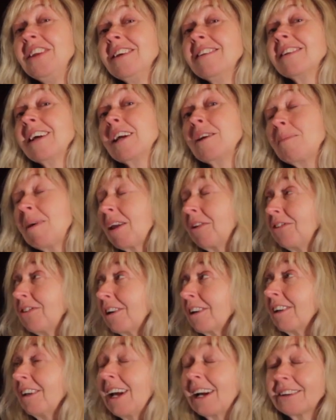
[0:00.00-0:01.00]
things like
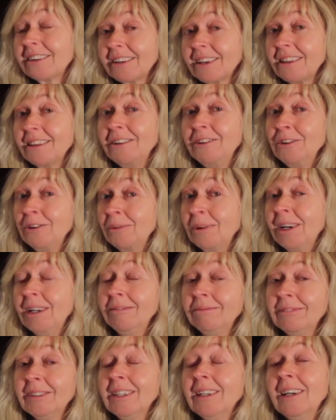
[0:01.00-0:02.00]
Battlestar Galactica, the new one,